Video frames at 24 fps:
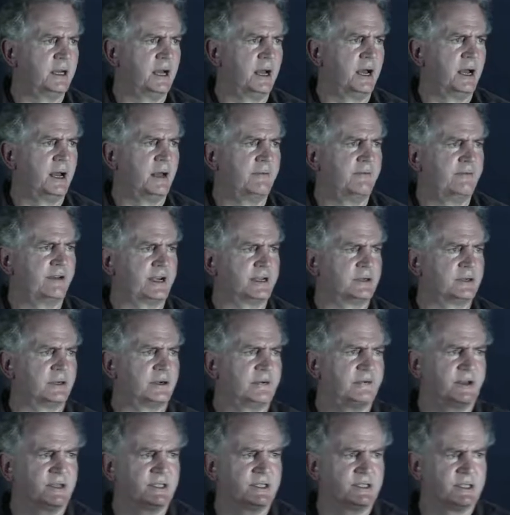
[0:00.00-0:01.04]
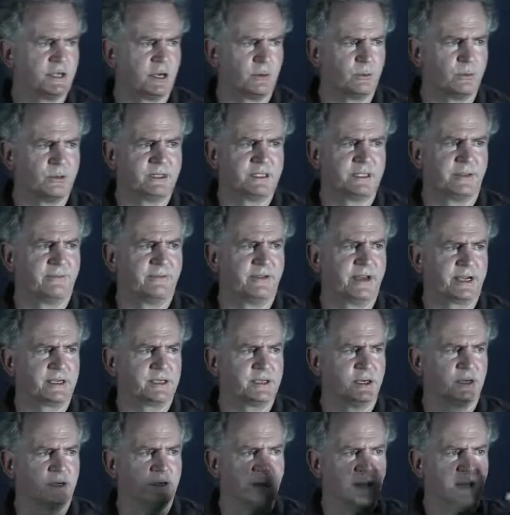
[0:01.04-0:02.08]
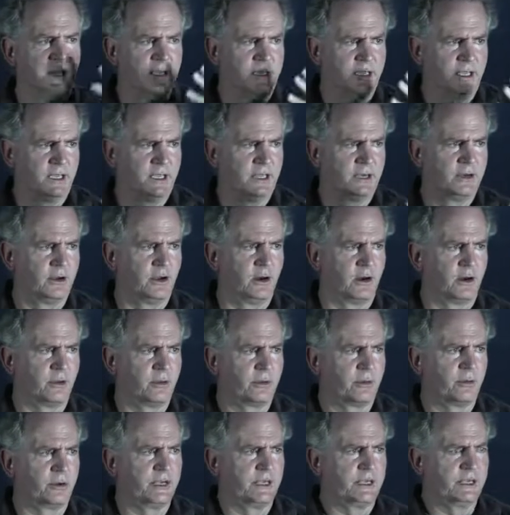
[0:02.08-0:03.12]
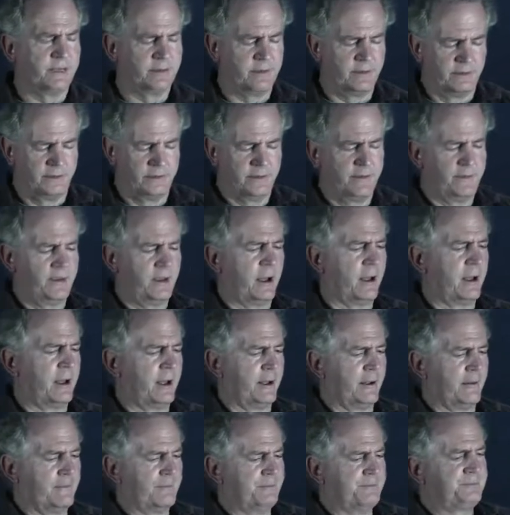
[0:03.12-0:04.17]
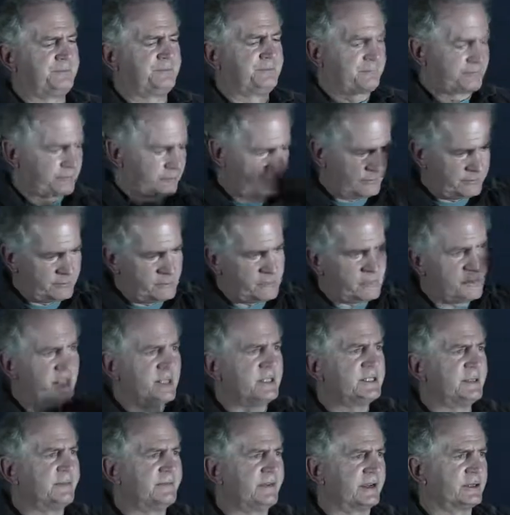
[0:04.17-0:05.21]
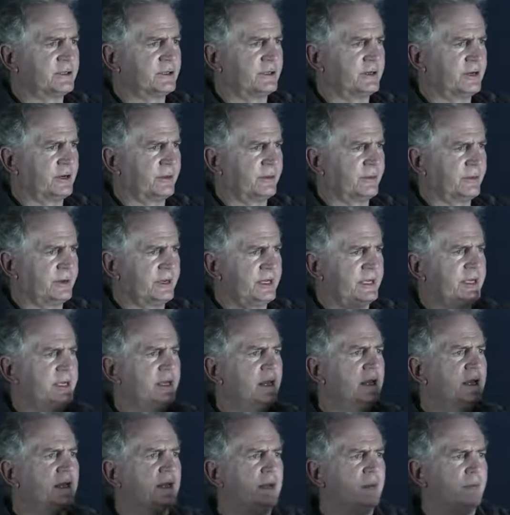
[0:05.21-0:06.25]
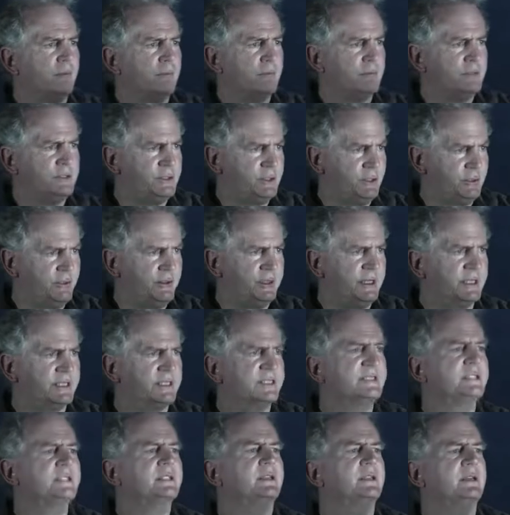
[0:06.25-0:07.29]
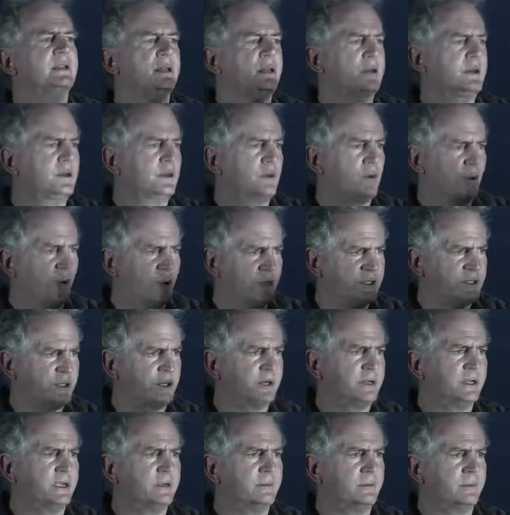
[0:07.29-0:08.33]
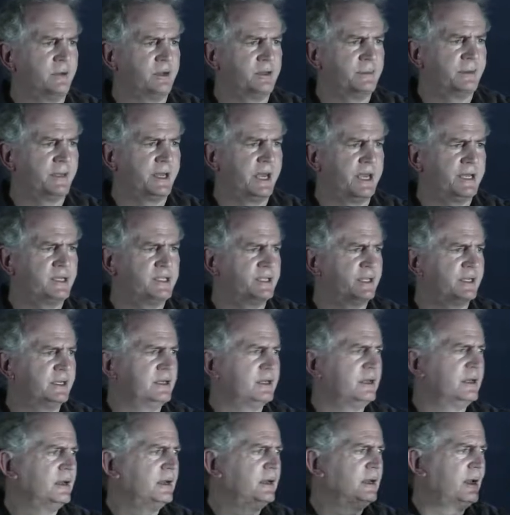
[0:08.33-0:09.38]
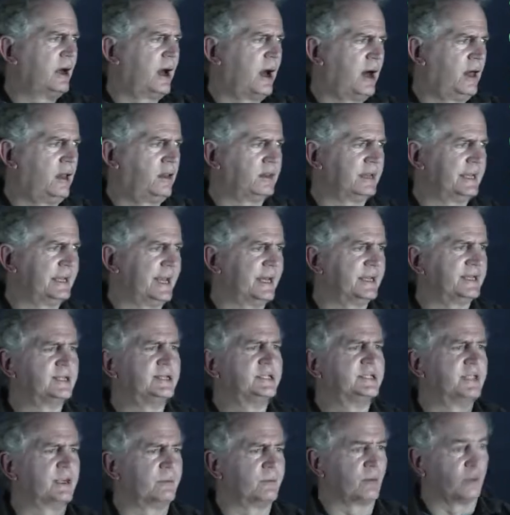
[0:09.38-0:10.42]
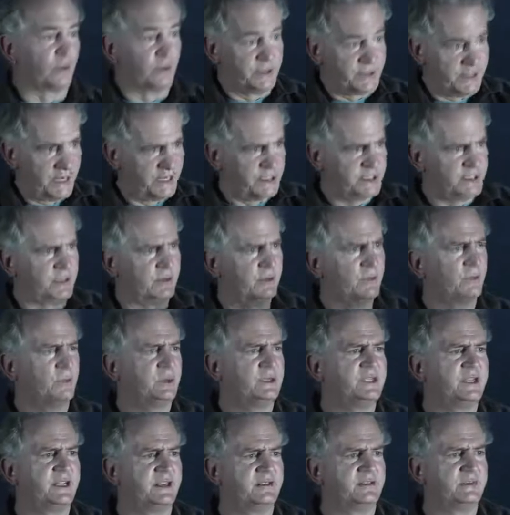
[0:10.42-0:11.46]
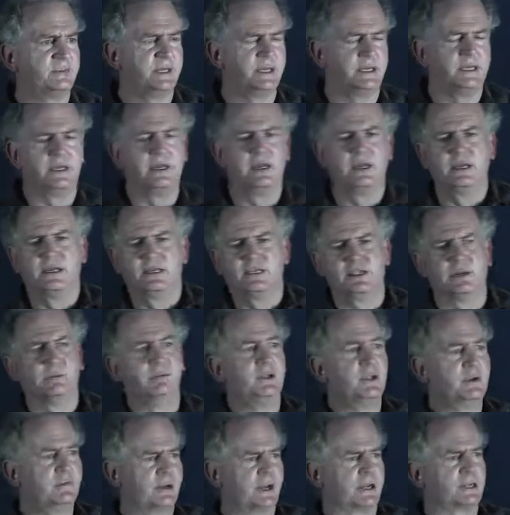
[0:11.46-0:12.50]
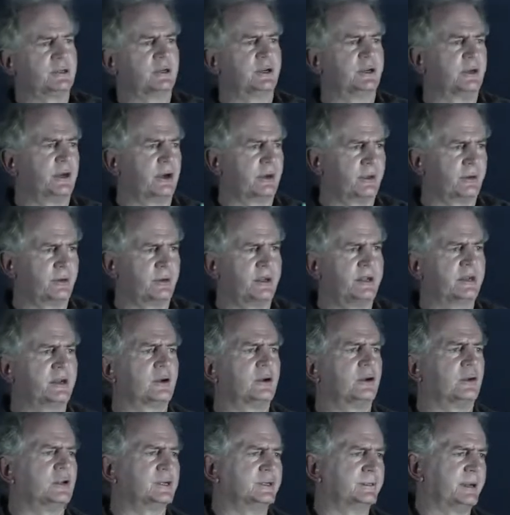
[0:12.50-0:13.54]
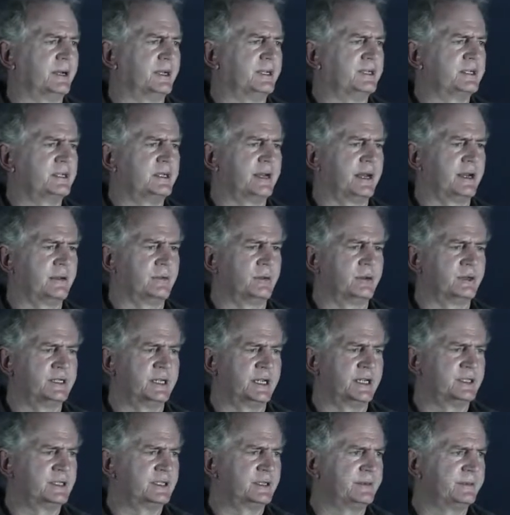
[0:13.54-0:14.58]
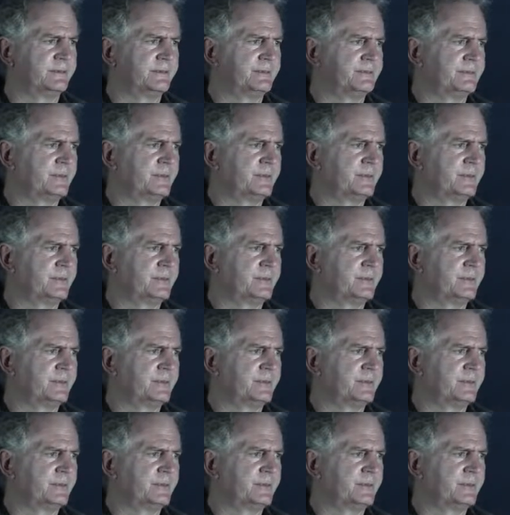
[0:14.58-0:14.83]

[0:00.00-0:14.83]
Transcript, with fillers: uh, vector. If I start with some vector in R3, um, some vector in R3, do this quaternion multiplication, I'll get some rotation, which gives me some new vector in R3 that corresponds to that rotation.